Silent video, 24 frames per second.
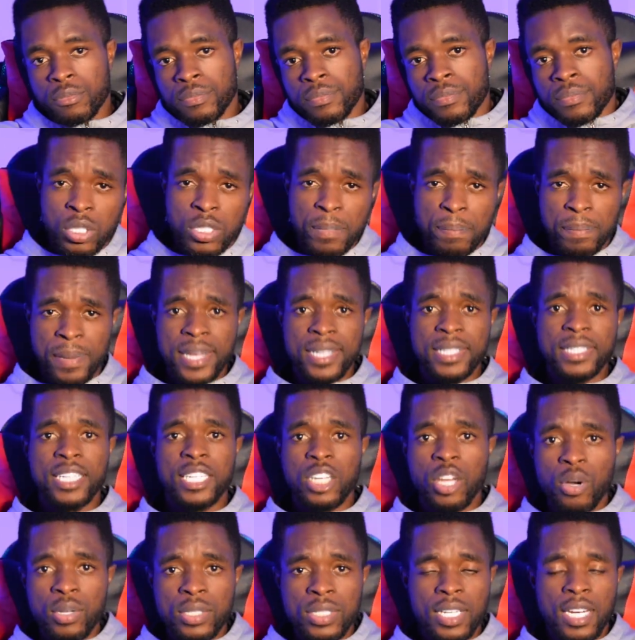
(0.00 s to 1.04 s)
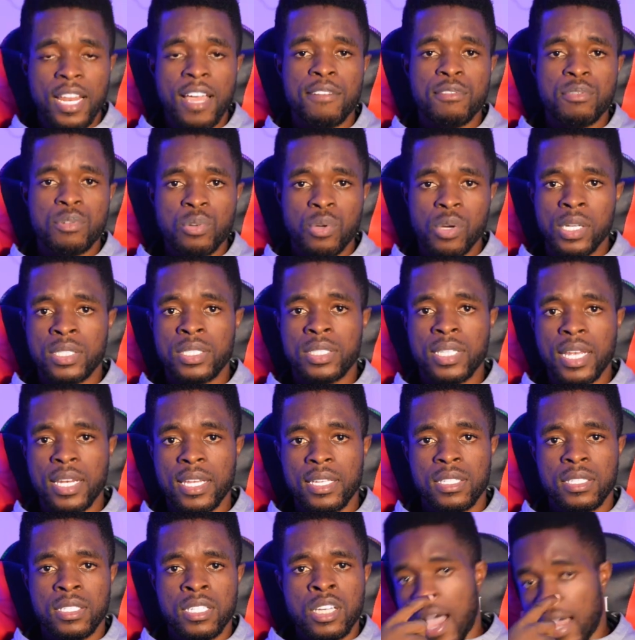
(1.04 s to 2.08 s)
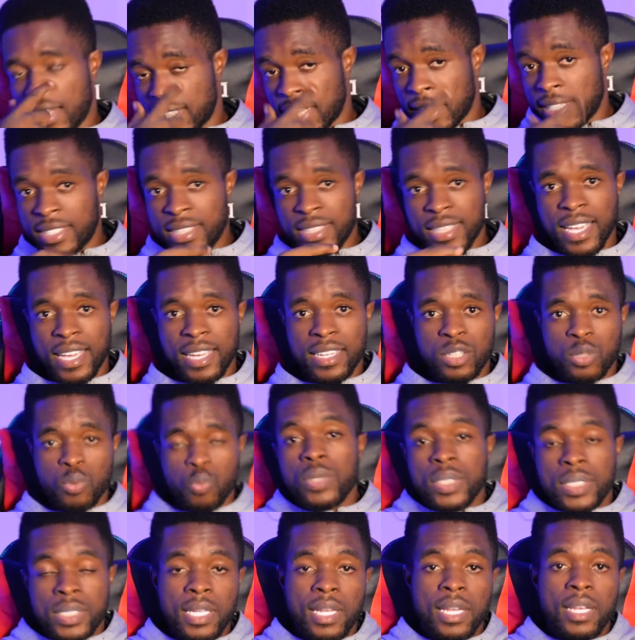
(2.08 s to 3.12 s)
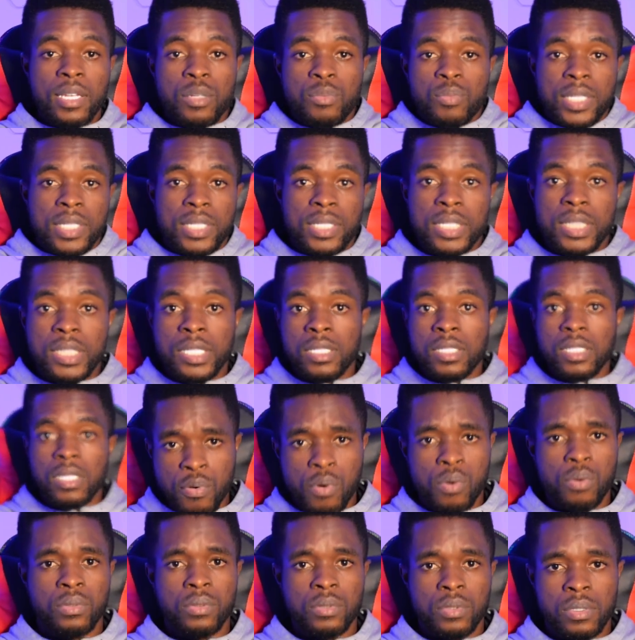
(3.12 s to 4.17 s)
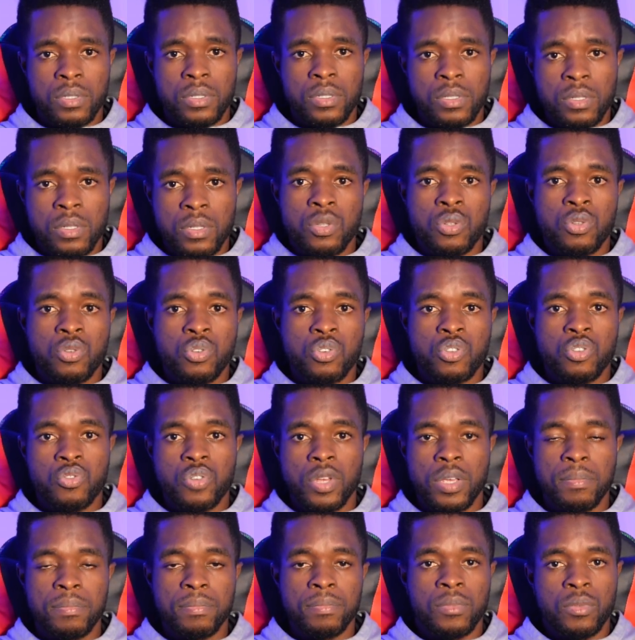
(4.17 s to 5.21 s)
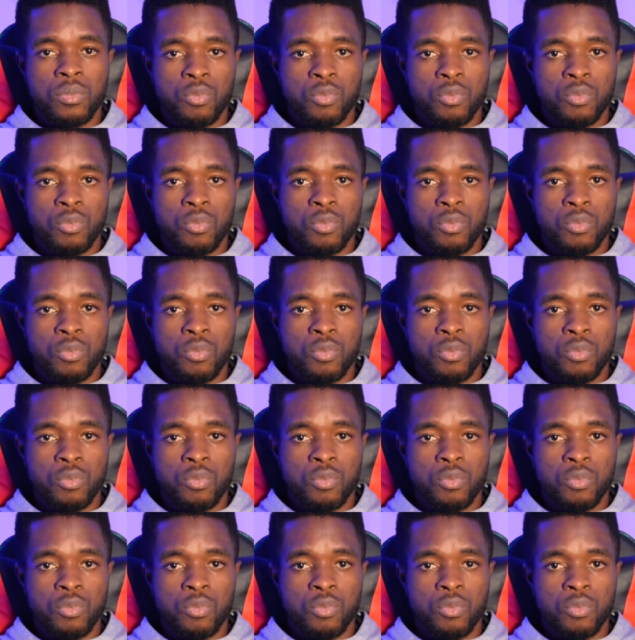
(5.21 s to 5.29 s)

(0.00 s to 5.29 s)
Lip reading: Depending on the level you are studying, as I said, we started with phones to stream.